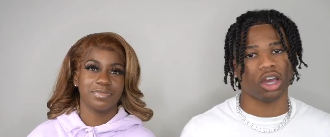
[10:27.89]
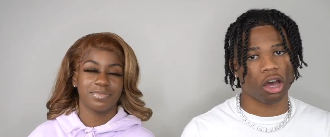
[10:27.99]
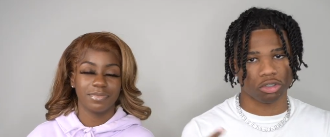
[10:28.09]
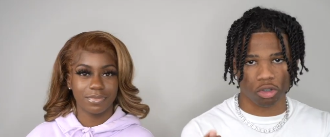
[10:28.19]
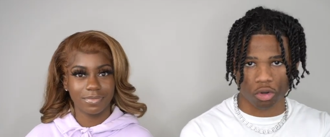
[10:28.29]

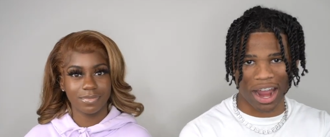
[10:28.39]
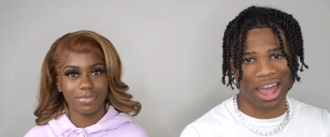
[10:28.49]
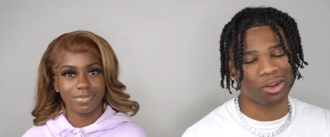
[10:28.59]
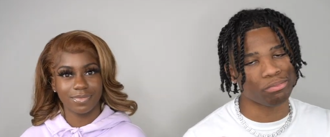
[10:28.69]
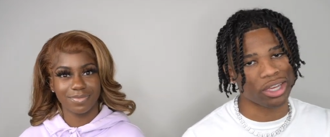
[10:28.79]
Speaker 1: also
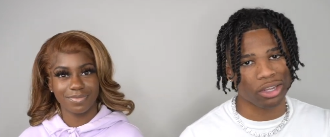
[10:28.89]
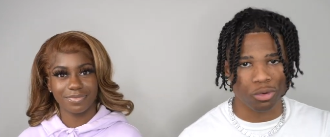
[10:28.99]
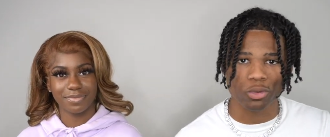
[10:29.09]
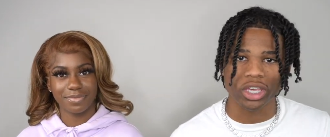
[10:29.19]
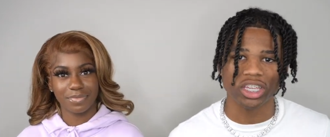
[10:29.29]
grind on Mini
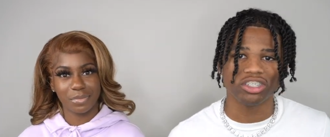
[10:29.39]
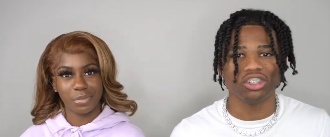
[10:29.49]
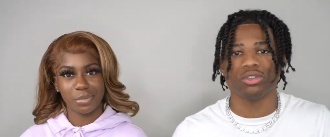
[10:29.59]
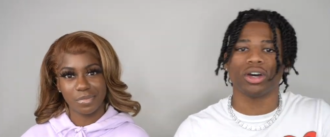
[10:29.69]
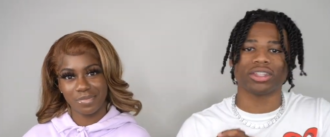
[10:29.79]
Wheatts. She
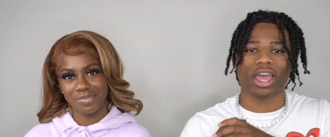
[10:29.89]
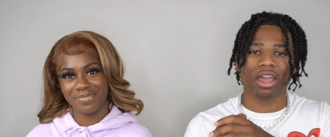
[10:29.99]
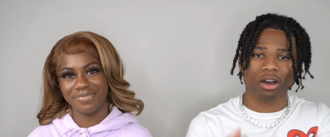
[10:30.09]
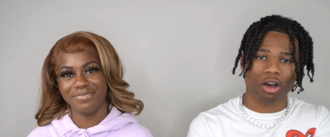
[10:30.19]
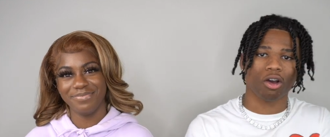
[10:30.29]
do her
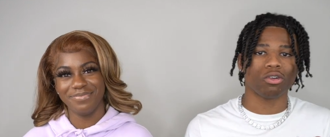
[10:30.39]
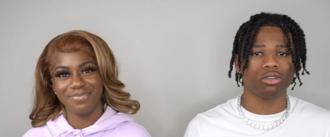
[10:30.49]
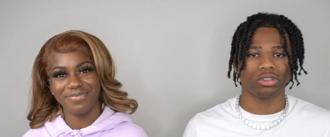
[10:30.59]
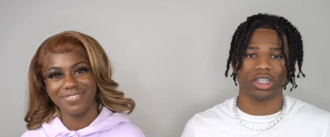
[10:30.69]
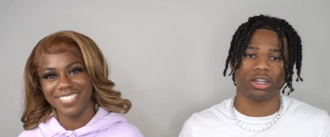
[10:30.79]
thing on her
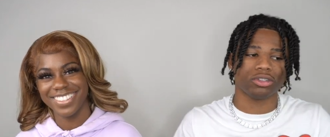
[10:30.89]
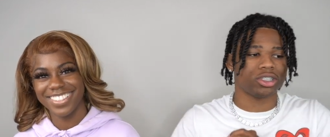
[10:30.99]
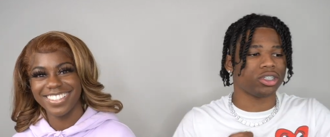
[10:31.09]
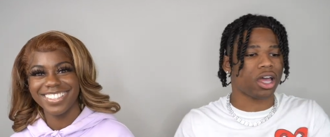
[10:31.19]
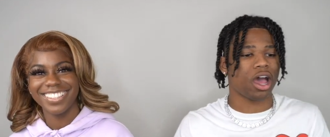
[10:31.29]
own channel.
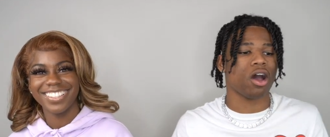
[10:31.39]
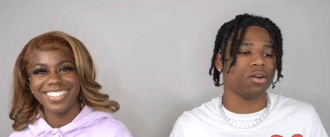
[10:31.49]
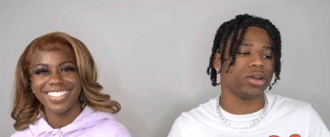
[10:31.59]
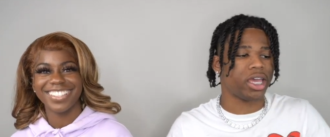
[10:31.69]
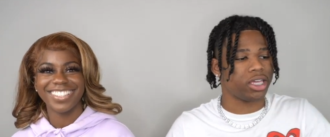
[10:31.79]
She not
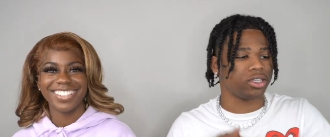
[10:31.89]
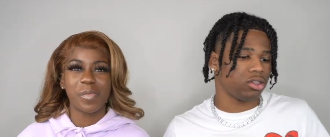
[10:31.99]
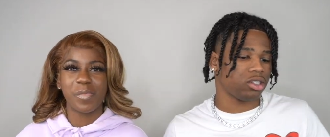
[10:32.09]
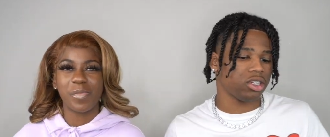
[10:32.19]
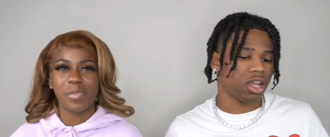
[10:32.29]
always,
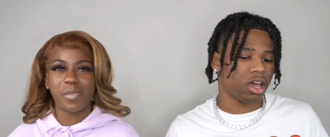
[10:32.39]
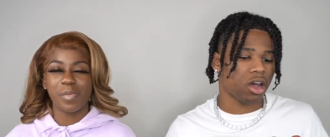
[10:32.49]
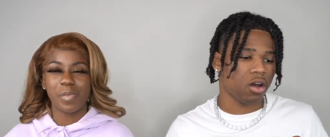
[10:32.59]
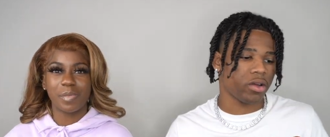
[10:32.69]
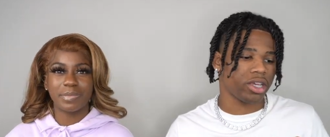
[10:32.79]
she not
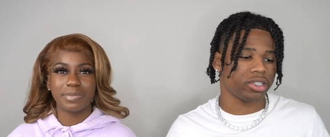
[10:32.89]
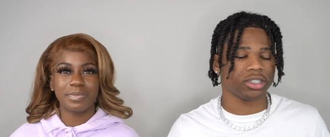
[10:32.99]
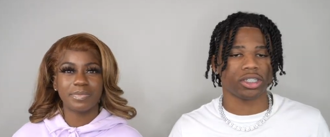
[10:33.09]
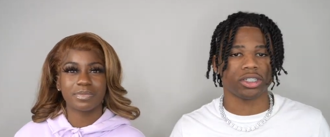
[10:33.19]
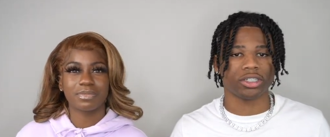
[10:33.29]
always, uh,
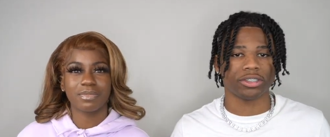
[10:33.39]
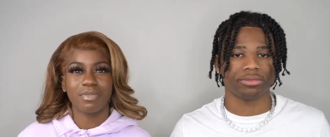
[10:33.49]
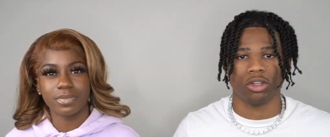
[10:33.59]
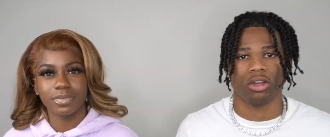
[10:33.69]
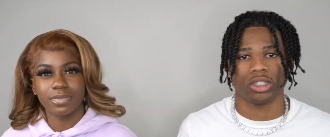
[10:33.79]
you know
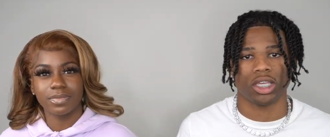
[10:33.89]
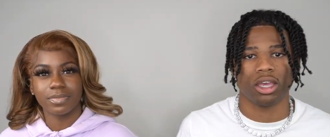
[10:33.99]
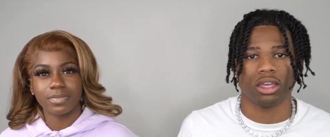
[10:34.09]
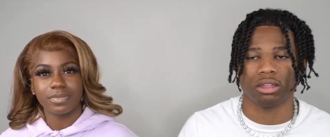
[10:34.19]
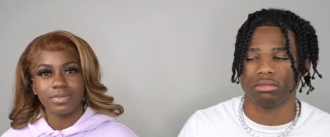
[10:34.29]
what I'm
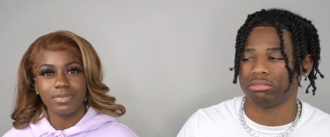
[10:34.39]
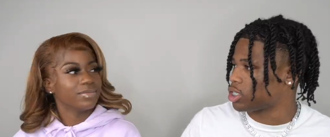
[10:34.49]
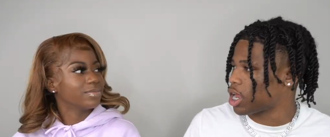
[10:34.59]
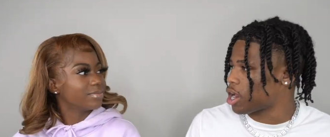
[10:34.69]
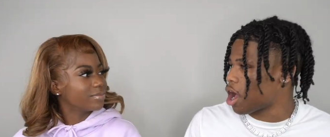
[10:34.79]
saying?
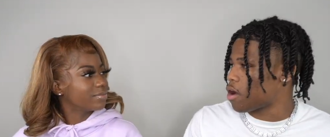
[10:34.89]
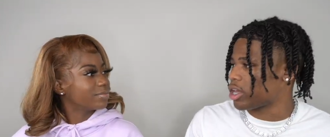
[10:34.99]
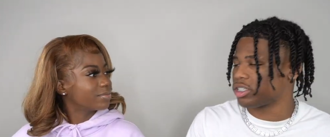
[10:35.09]
not always